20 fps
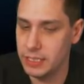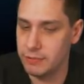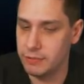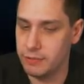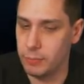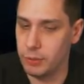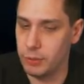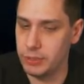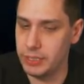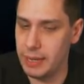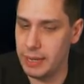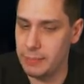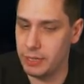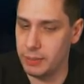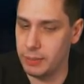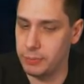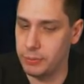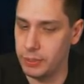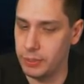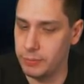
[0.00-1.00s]
If I'm only able
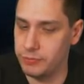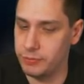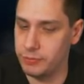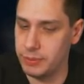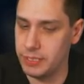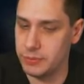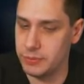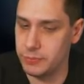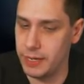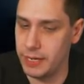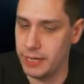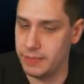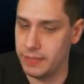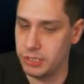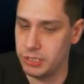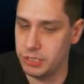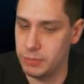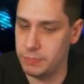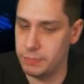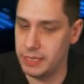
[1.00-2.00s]
to pull them from this week,
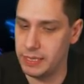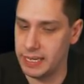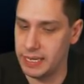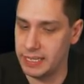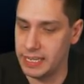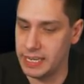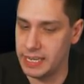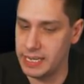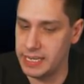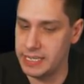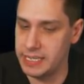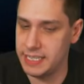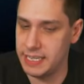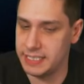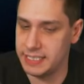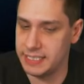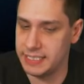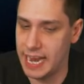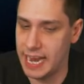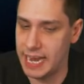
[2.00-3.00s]
this should be like the
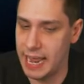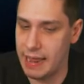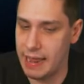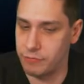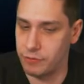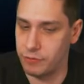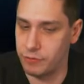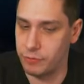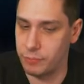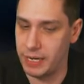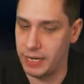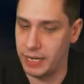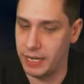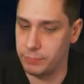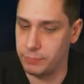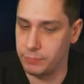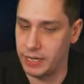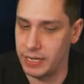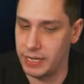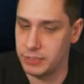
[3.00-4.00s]
easiest set ever for me to
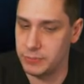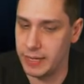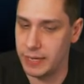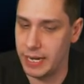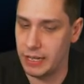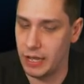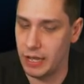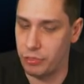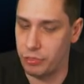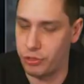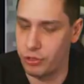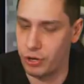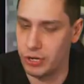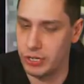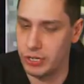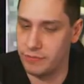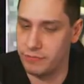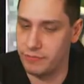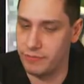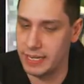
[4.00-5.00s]
complete as we get a
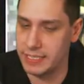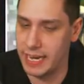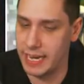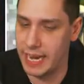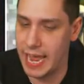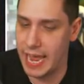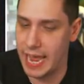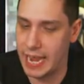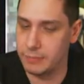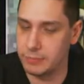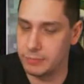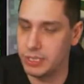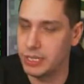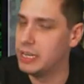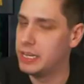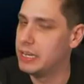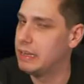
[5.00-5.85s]
third Davante Adams.